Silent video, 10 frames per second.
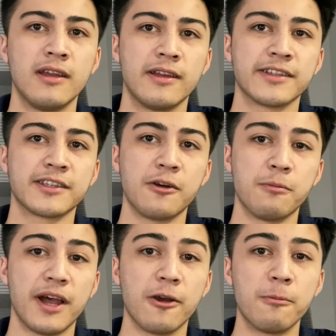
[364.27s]
So
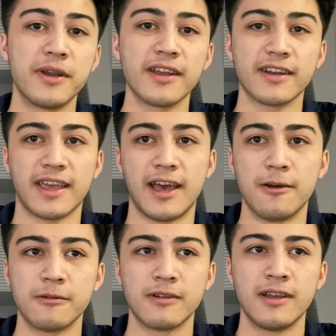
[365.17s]
by opening an
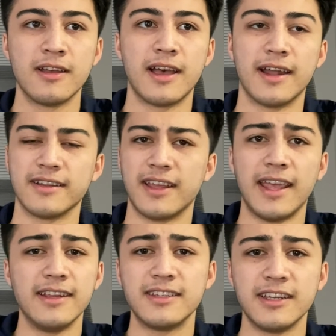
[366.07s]
account at
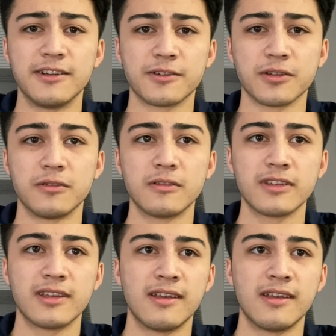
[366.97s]
18 years old,